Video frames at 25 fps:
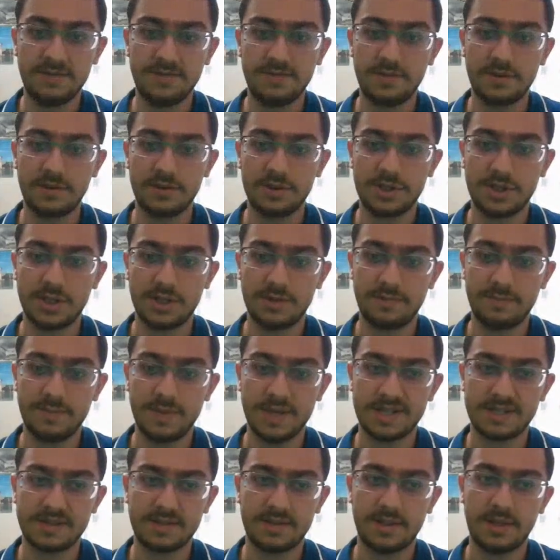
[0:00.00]
version of
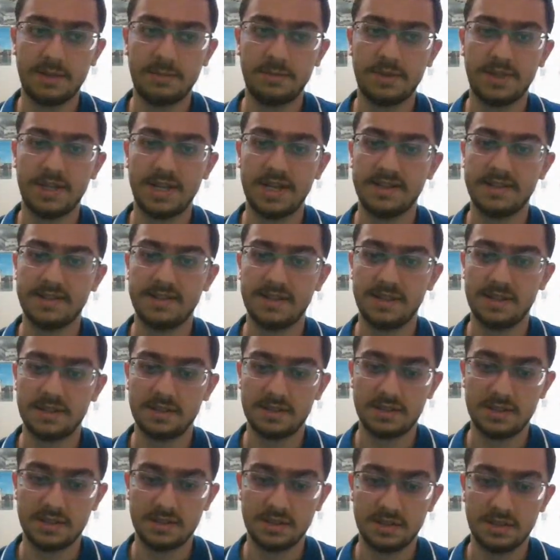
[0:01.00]
best laid plans
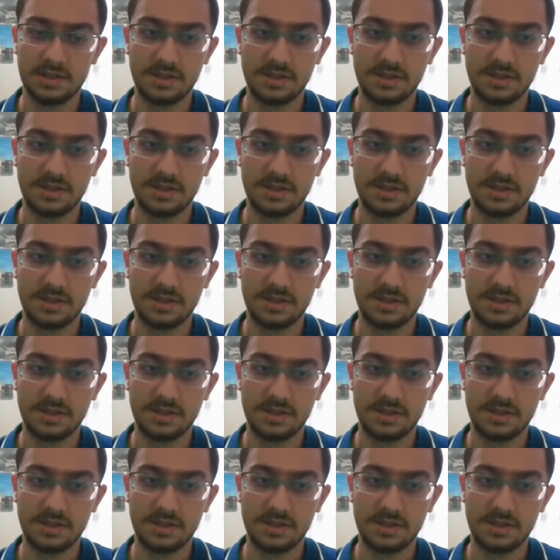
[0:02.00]
is.